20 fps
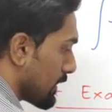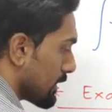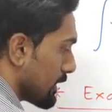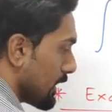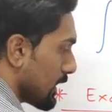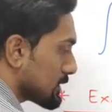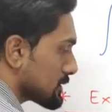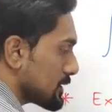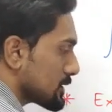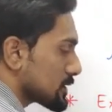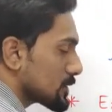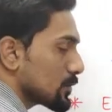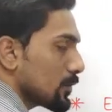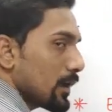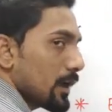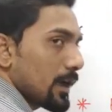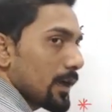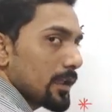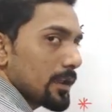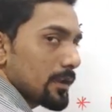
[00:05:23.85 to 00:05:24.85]
x
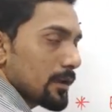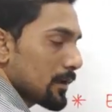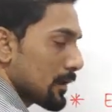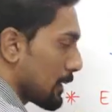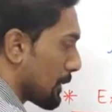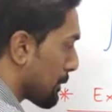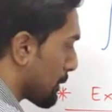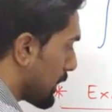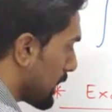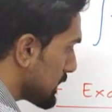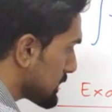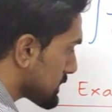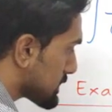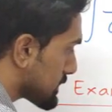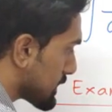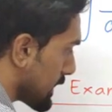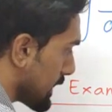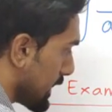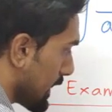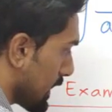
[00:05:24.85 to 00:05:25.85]
square plus
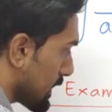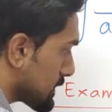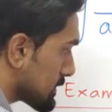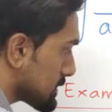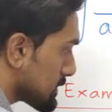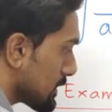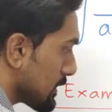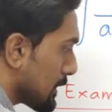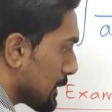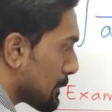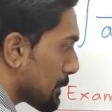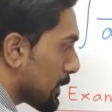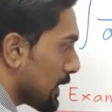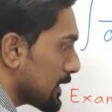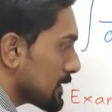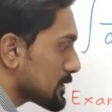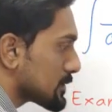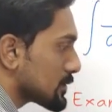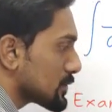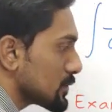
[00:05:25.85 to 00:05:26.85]
3x
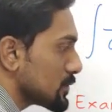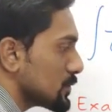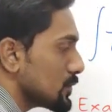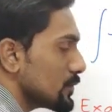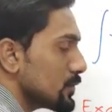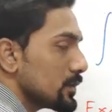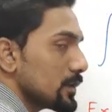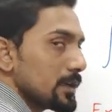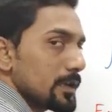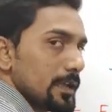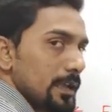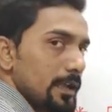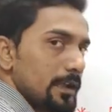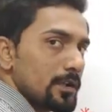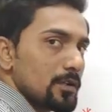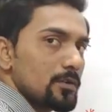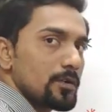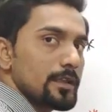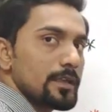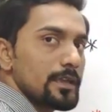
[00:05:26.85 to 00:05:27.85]
plus 2
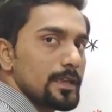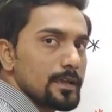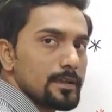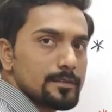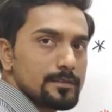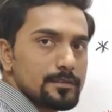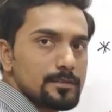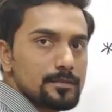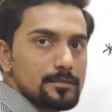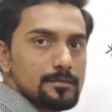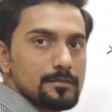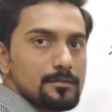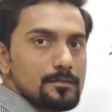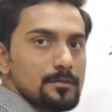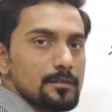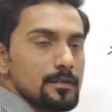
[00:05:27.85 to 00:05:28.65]
into dx.